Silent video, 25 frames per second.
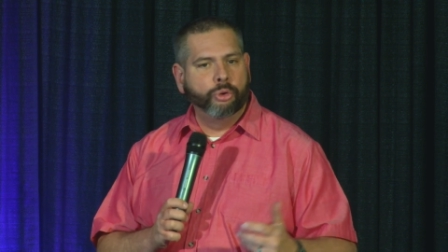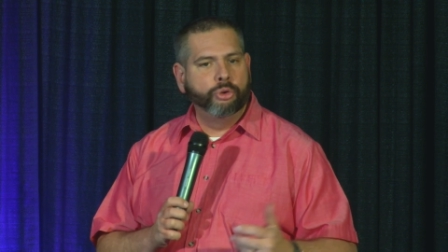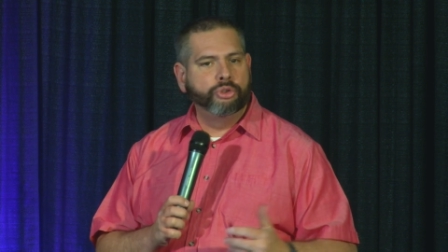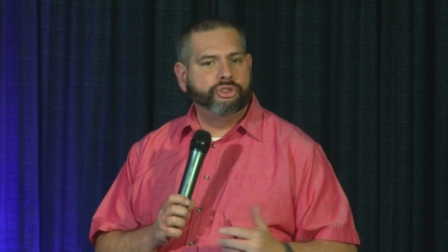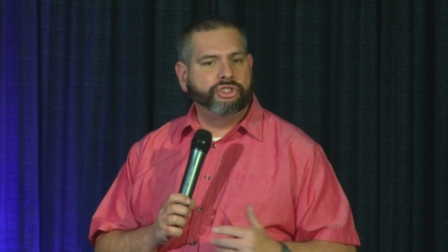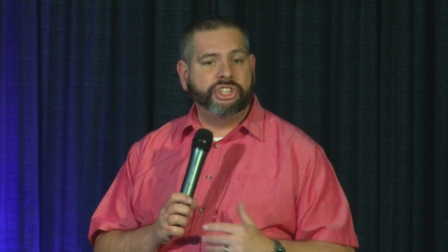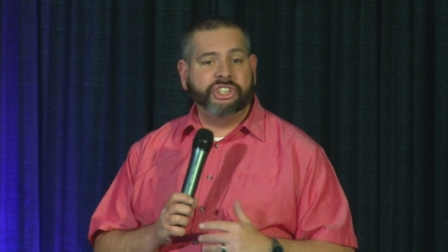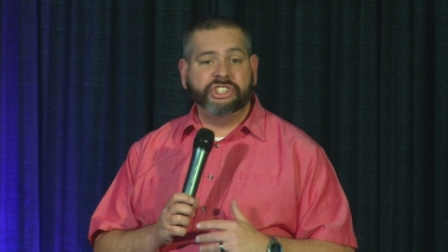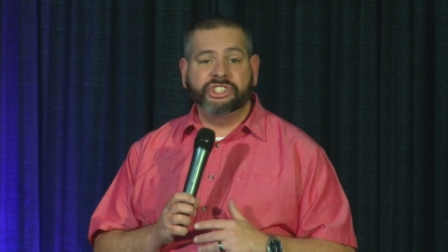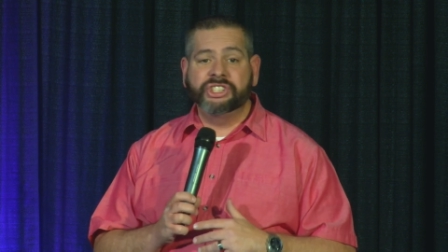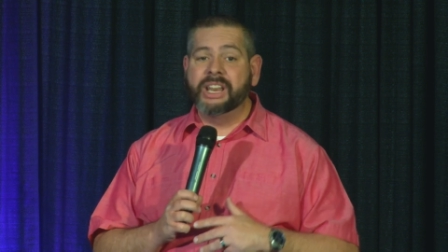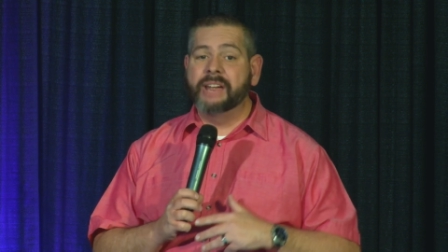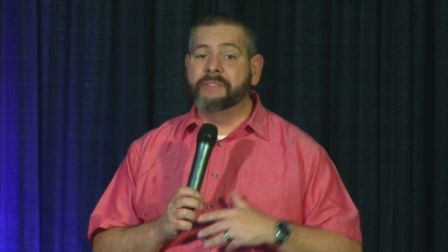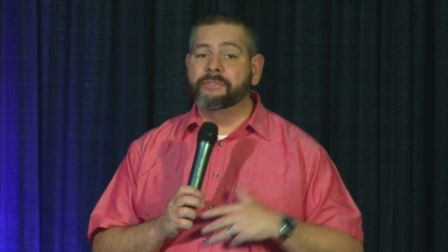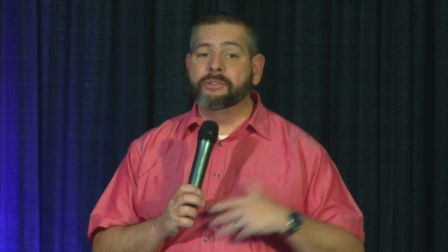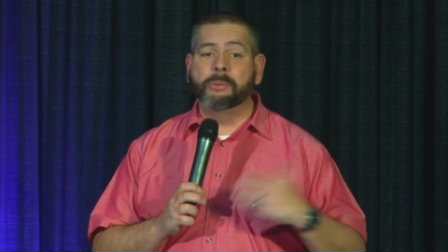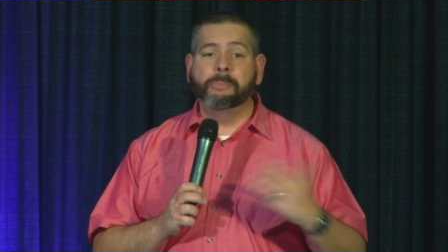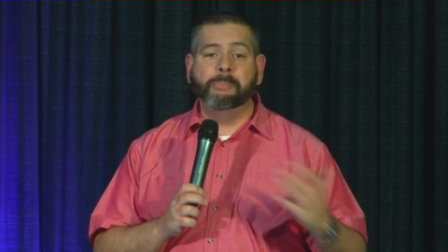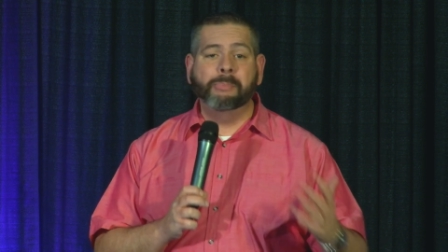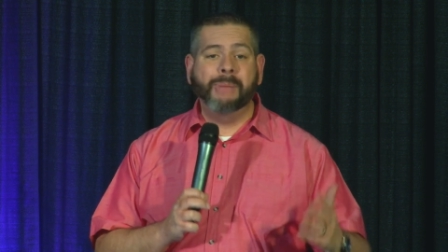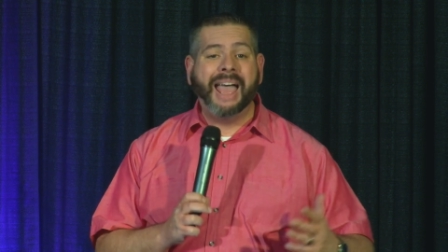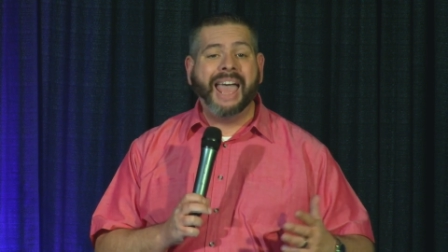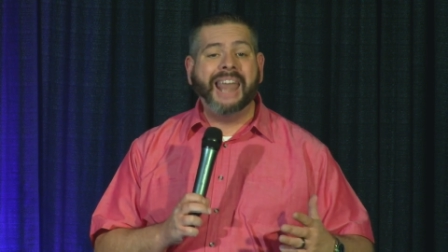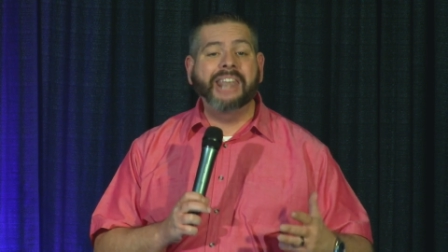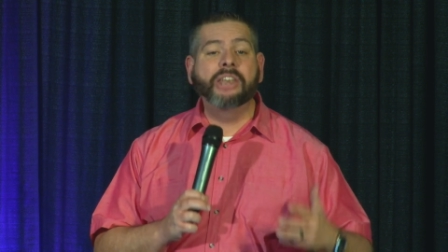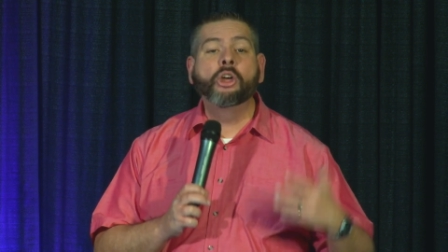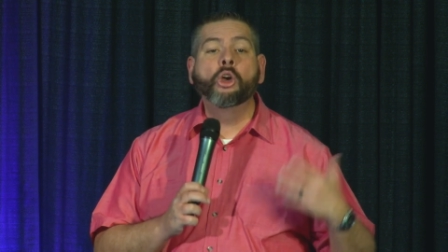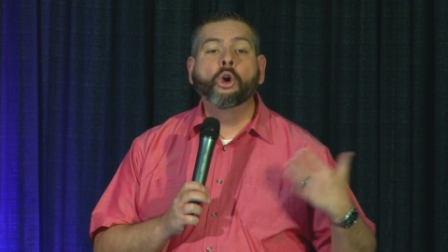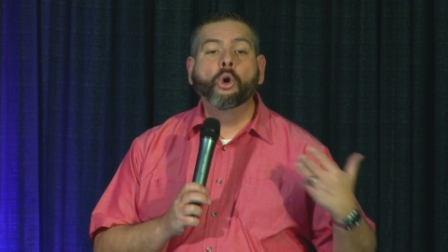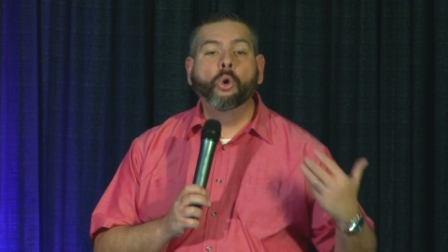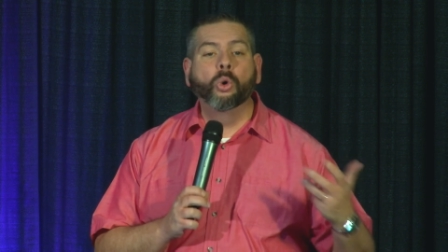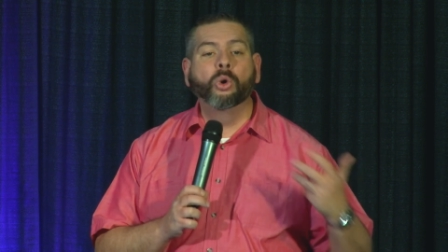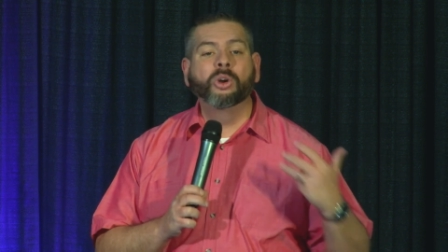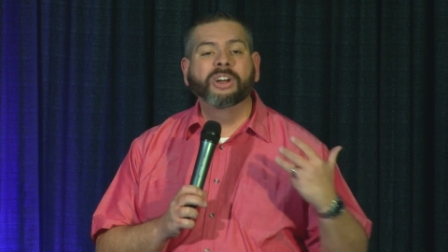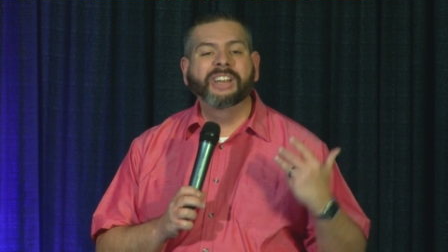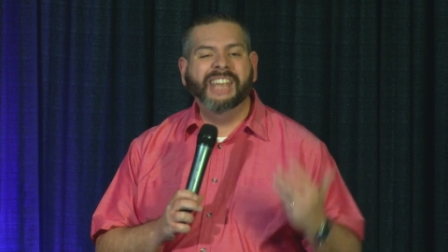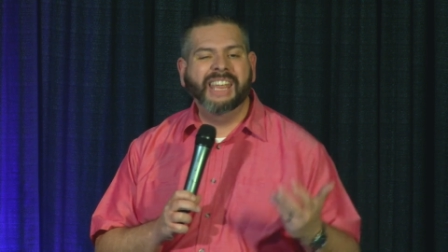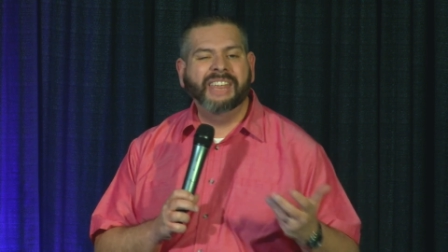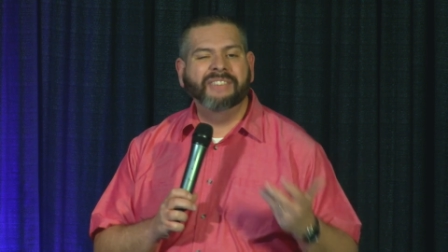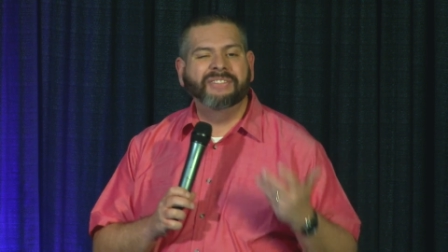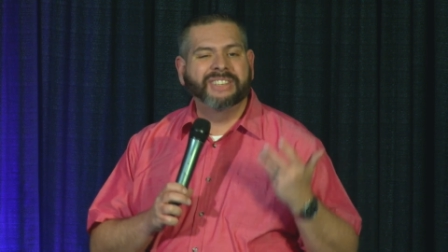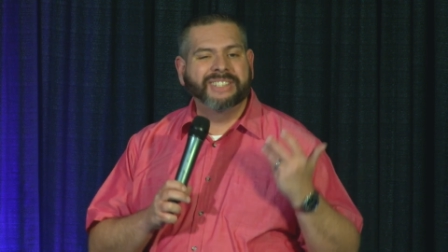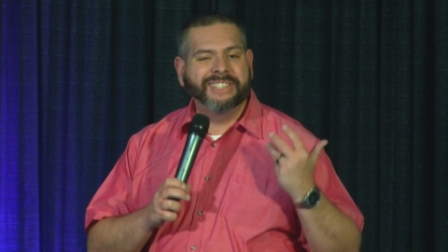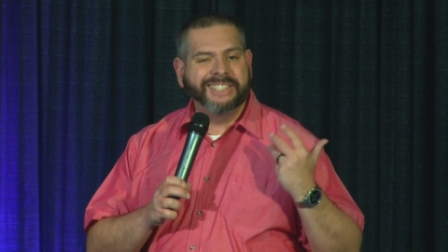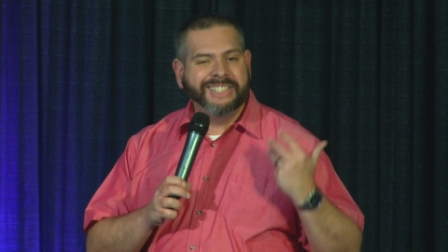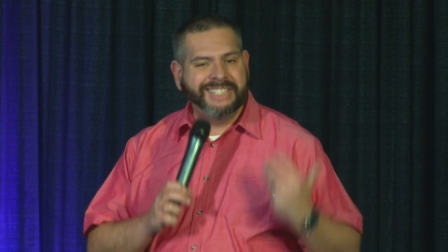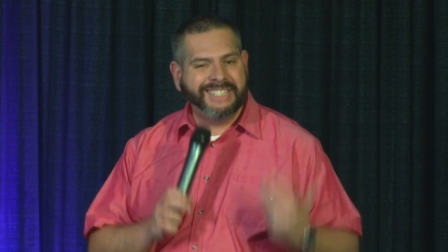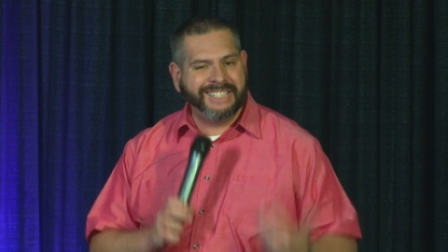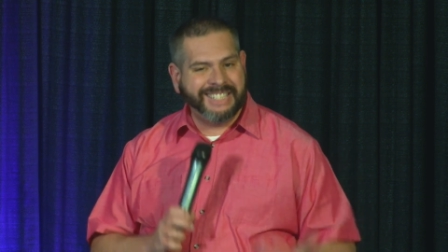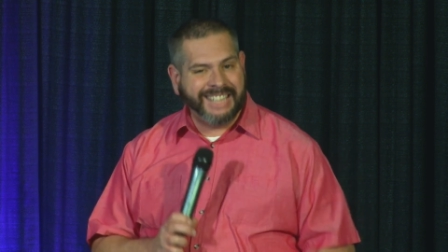who she's never met or
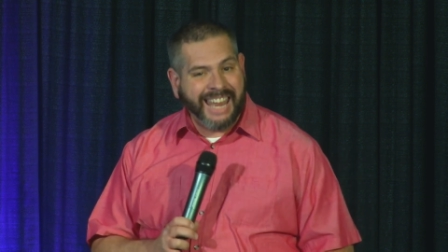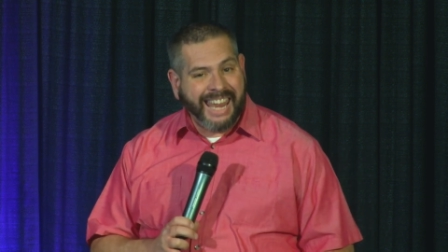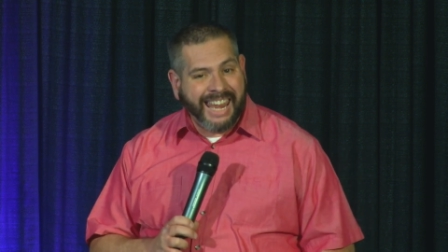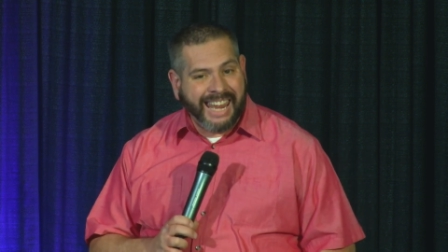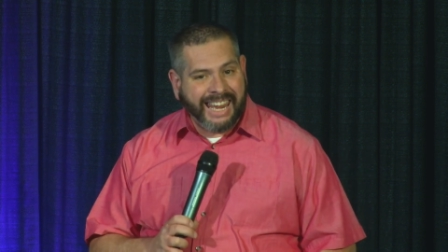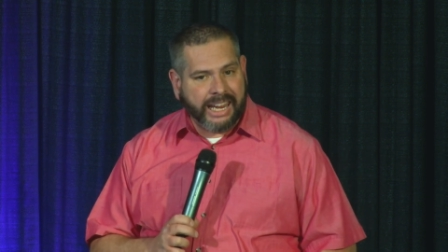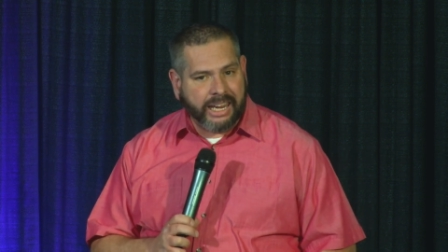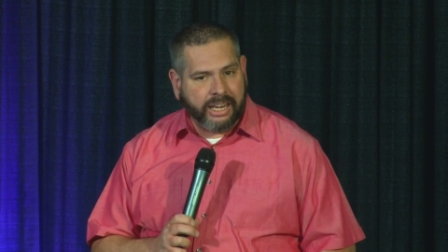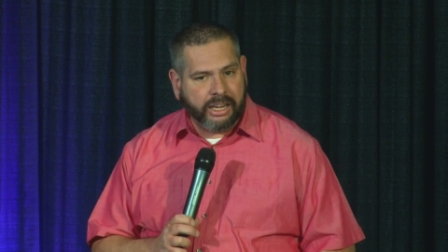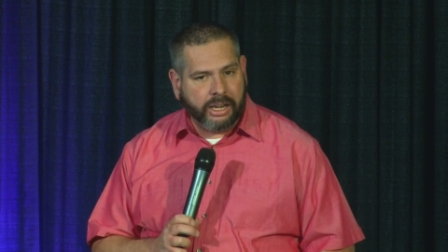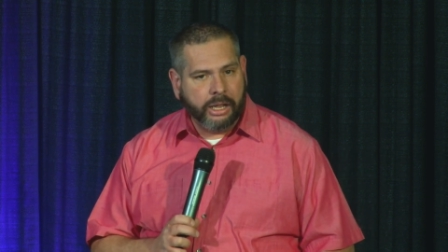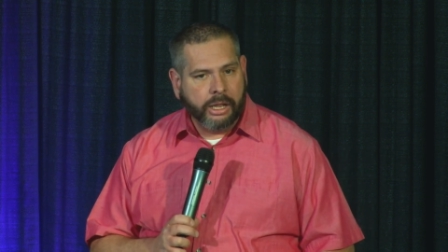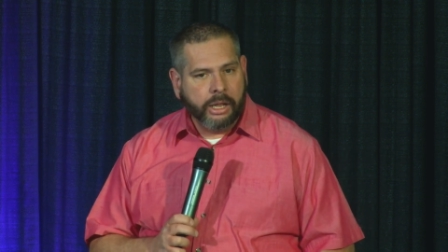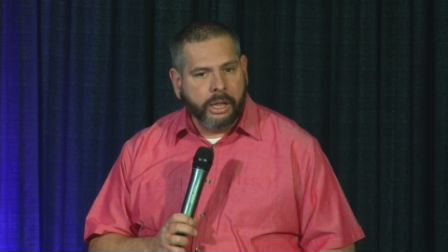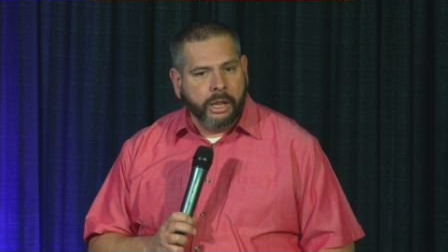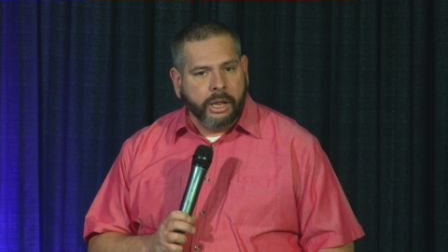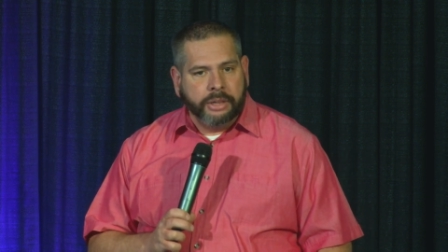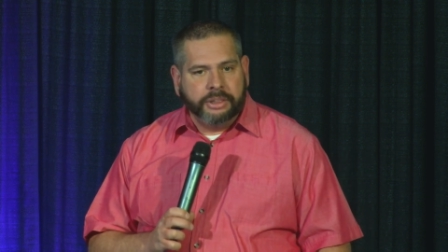even seen,